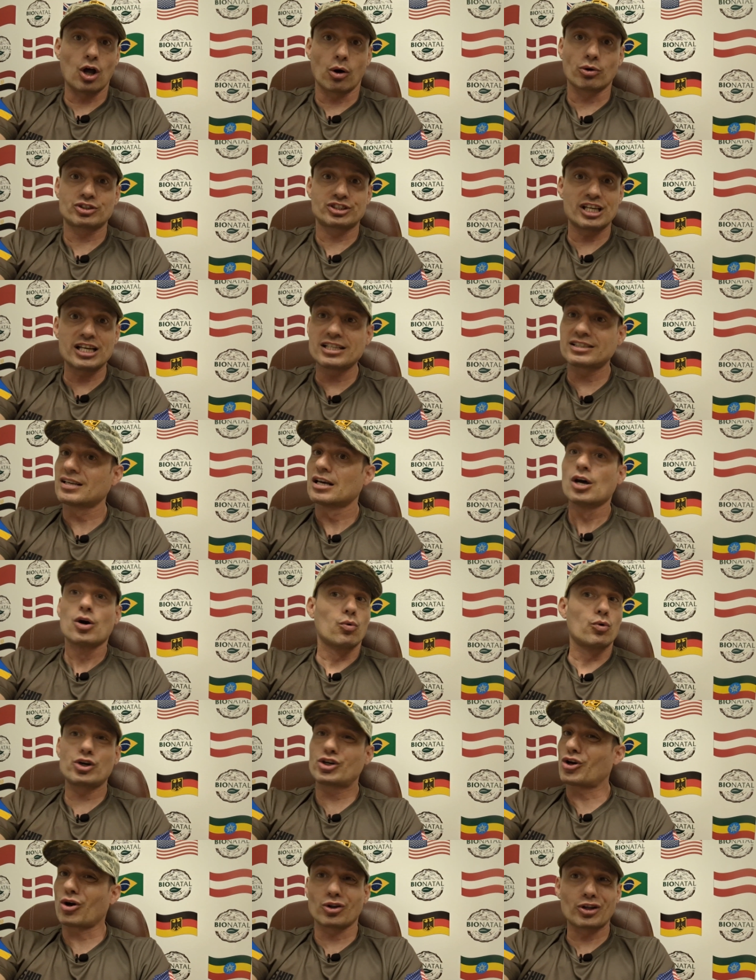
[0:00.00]
those seeds
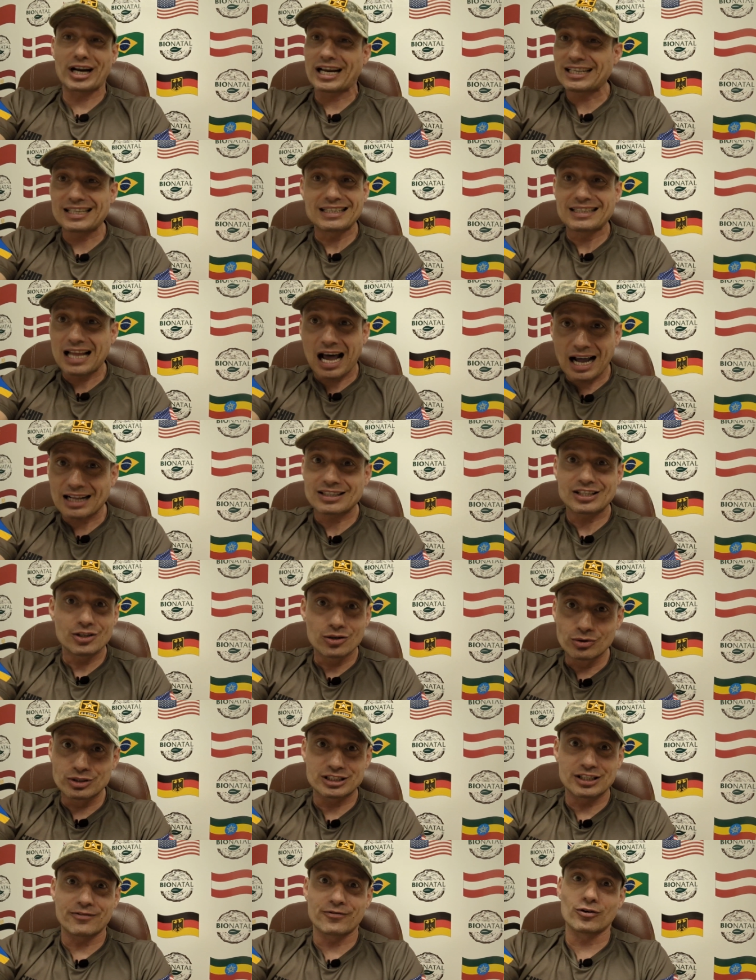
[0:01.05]
which already not
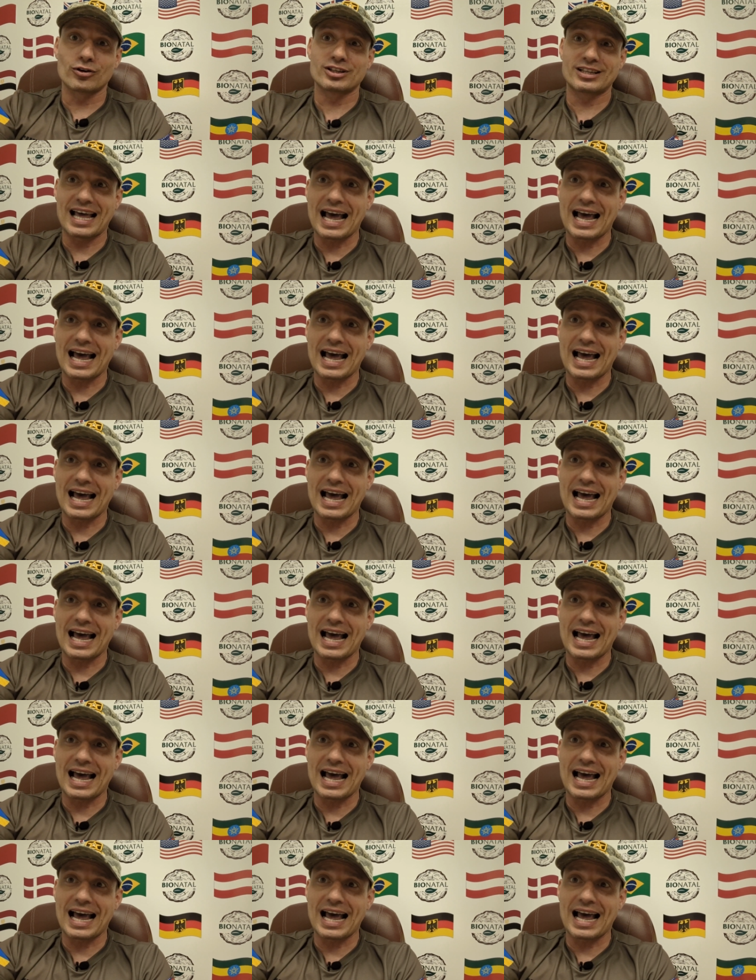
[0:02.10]
useful.